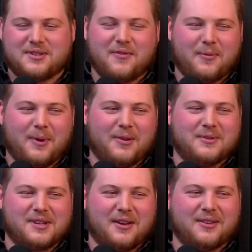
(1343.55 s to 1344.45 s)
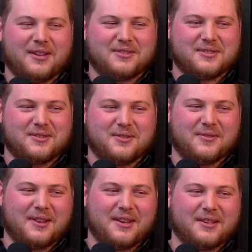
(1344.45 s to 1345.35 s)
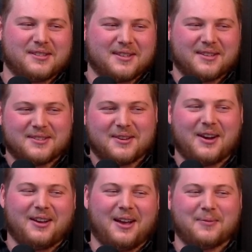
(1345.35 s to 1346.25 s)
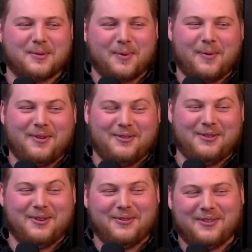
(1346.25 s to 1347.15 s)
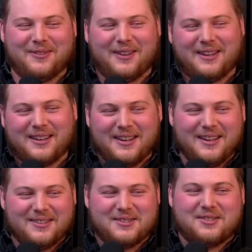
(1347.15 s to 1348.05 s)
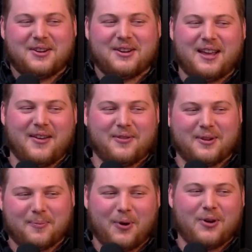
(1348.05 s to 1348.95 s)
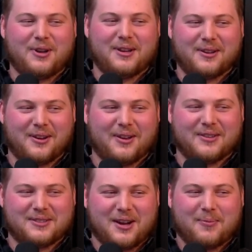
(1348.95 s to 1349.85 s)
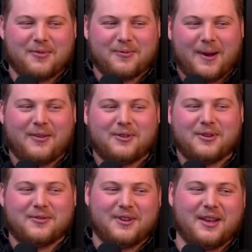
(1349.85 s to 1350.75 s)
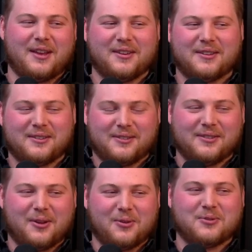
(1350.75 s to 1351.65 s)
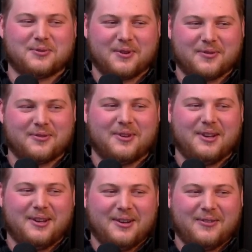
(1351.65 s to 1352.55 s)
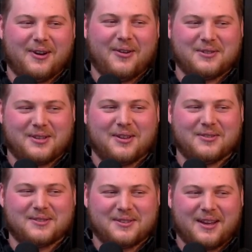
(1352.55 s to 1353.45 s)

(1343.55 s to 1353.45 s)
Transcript: Everybody was out like just doing things, and so I climbed up on my roof and like just started having a party on top of my roof and local's roof while it was closed.